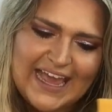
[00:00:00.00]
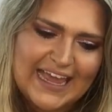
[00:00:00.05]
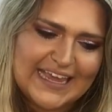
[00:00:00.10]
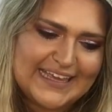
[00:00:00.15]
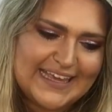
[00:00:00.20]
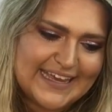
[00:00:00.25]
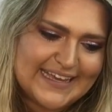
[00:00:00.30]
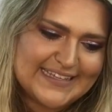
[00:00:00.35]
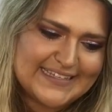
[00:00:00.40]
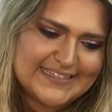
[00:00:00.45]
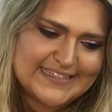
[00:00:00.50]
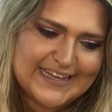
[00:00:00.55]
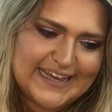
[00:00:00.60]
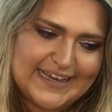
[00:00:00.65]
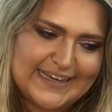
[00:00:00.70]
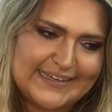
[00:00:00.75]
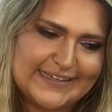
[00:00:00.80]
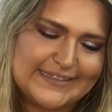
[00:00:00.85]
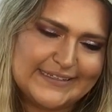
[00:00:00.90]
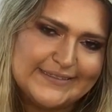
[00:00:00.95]
I guess
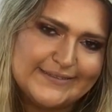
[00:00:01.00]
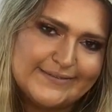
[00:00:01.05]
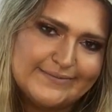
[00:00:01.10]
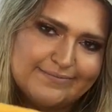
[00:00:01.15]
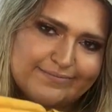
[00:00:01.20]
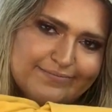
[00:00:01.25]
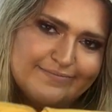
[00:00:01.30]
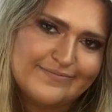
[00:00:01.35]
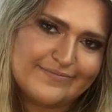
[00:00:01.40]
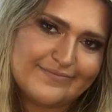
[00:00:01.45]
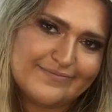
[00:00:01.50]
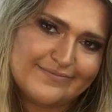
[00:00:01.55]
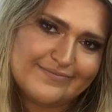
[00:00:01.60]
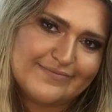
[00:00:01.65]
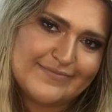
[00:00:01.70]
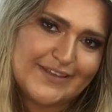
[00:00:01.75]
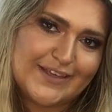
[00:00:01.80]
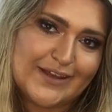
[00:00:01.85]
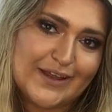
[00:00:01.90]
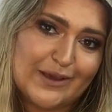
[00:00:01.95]
like
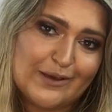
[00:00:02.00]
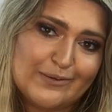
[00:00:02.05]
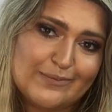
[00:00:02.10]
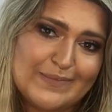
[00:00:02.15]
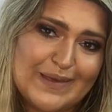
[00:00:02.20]
you know,